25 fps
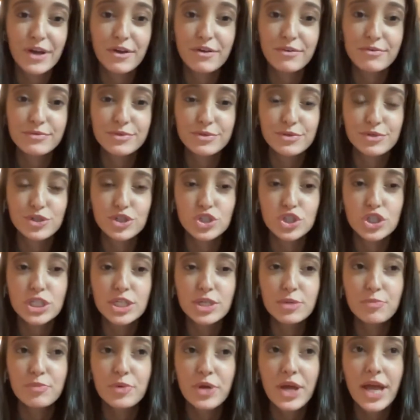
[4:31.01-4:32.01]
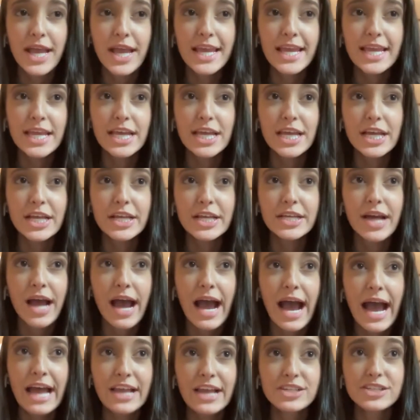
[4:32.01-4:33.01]
Cody was on a trip, and
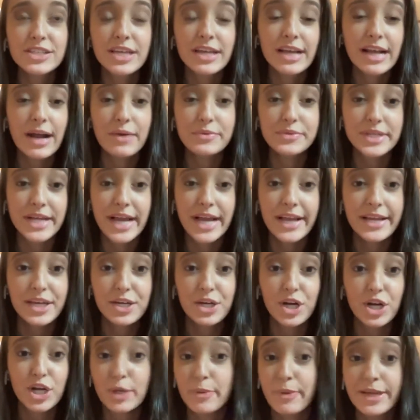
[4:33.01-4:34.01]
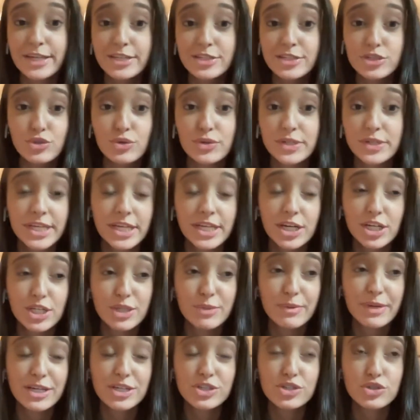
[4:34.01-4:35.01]
I just like I was like I cannot go back to school. I cannot
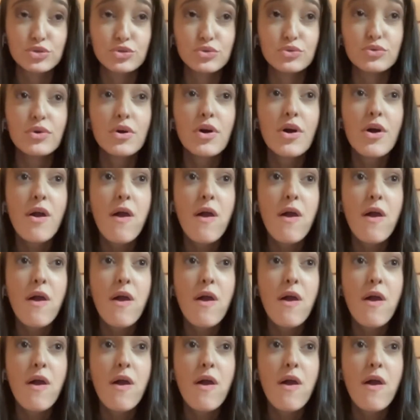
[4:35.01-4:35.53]
go back to school.